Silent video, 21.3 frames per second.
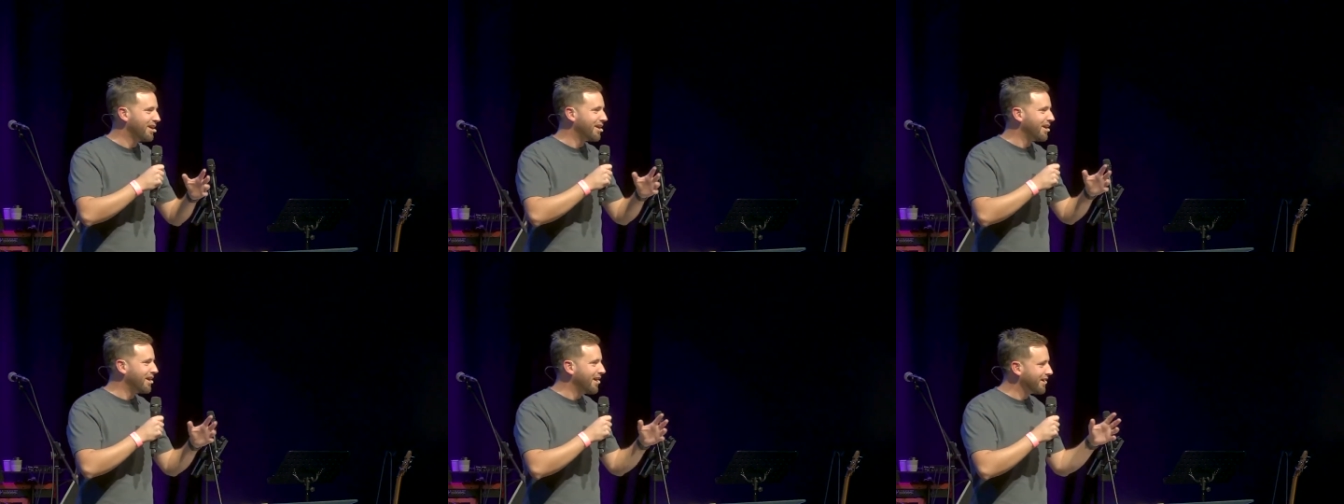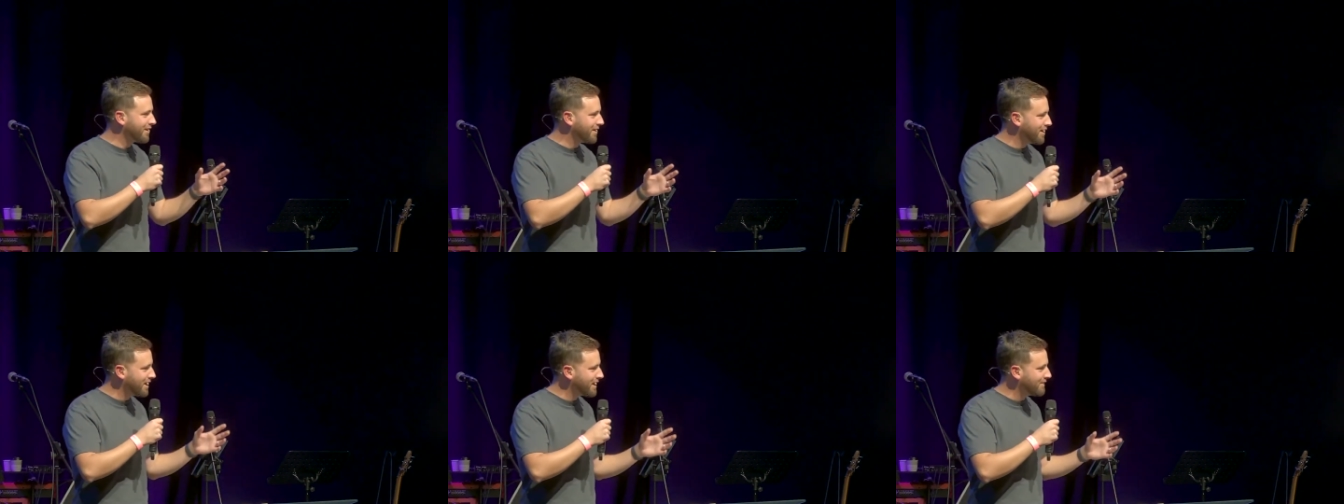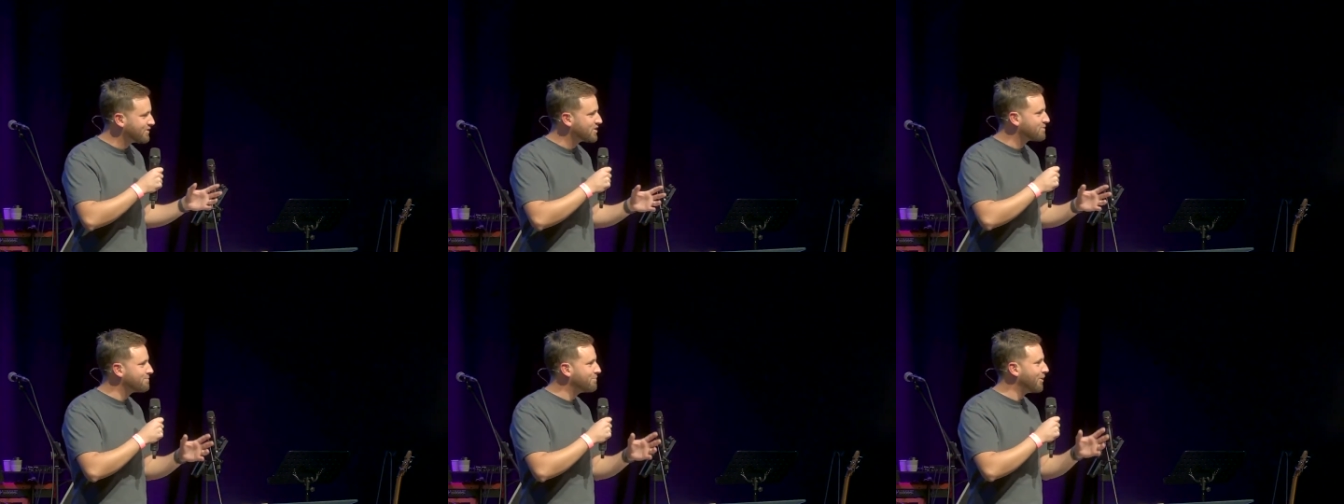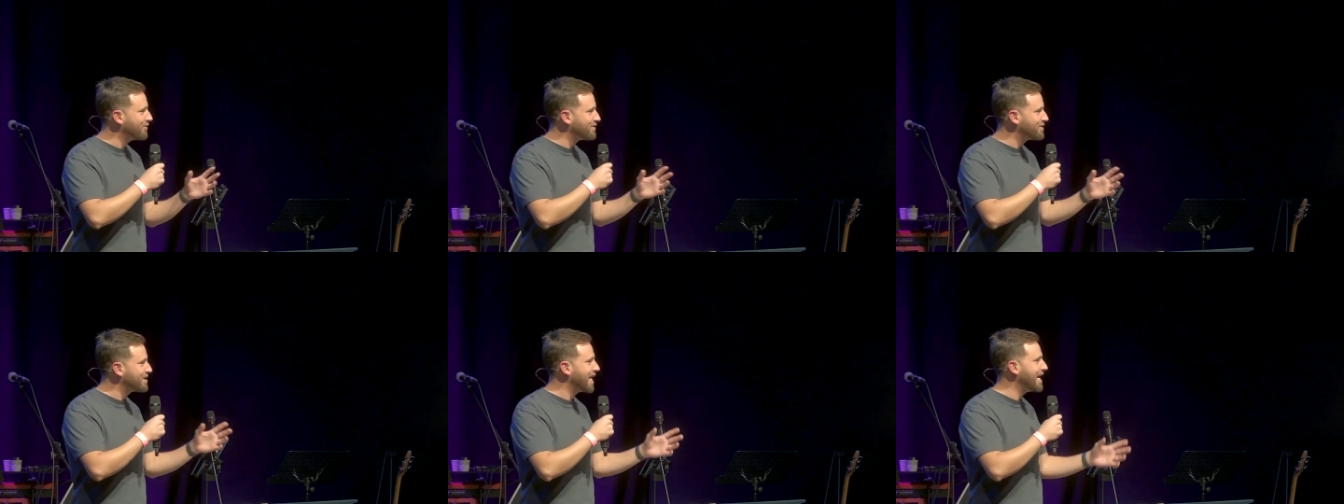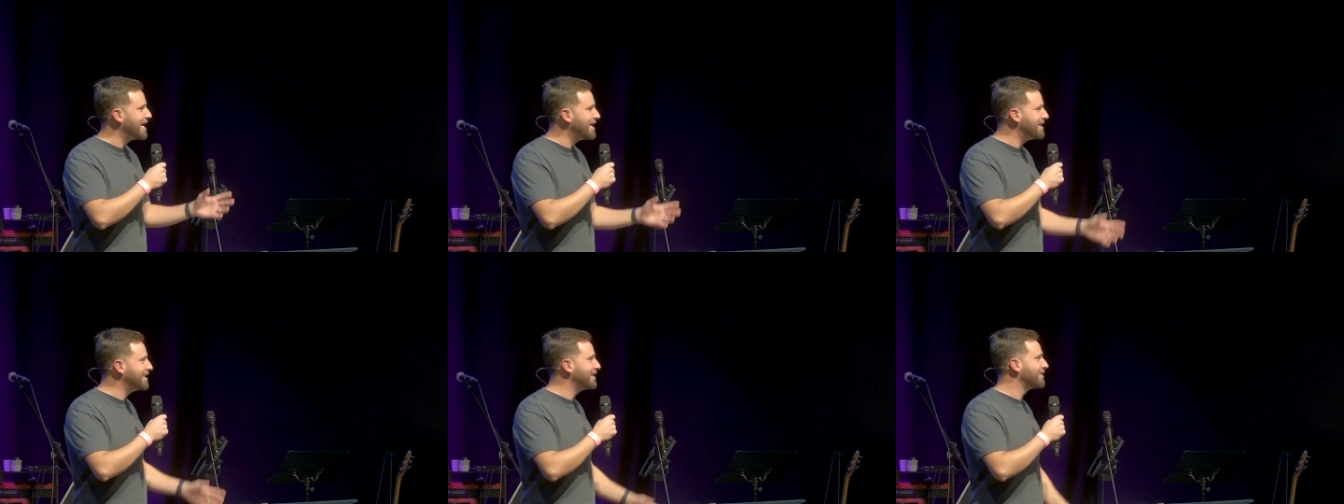a kind of
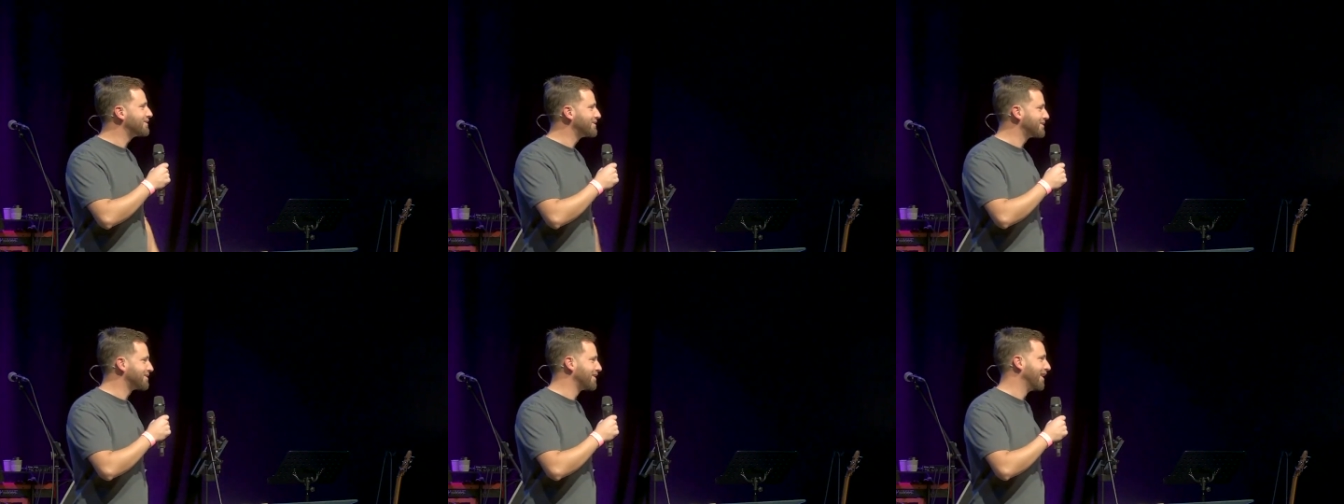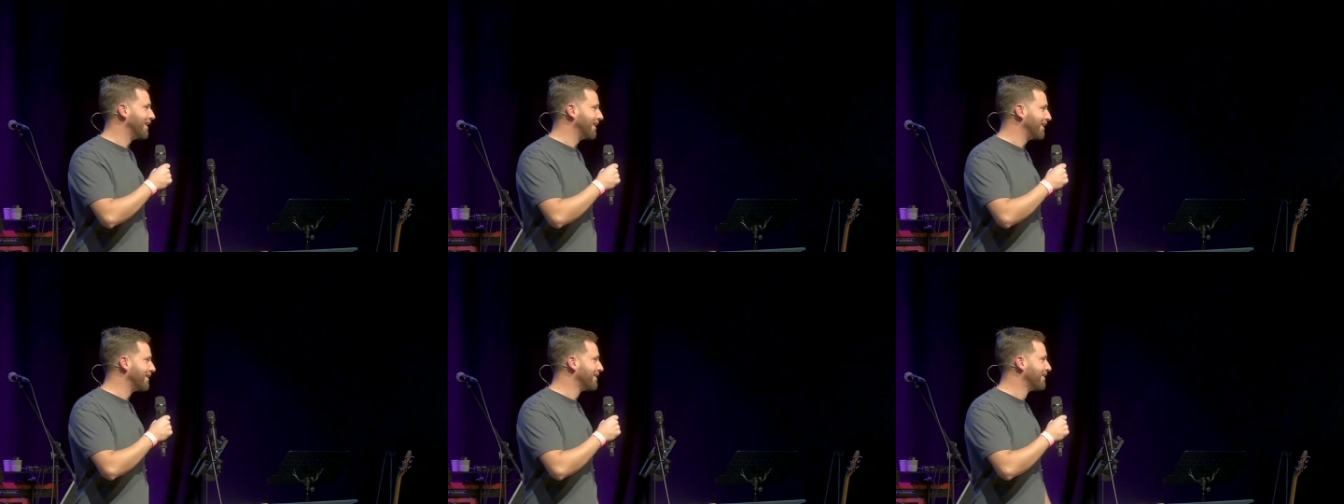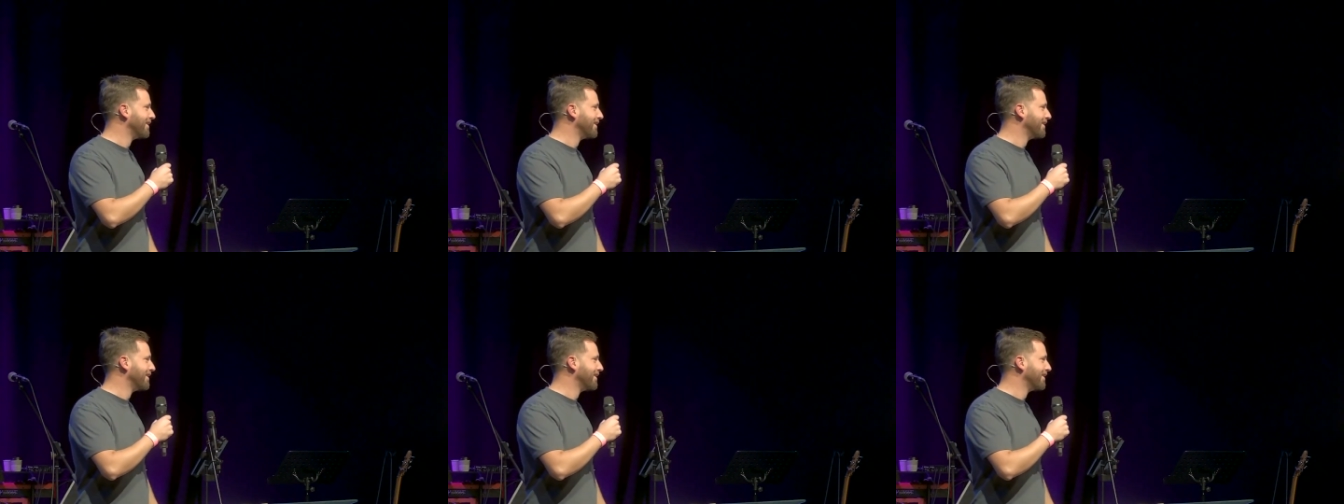spontaneous thing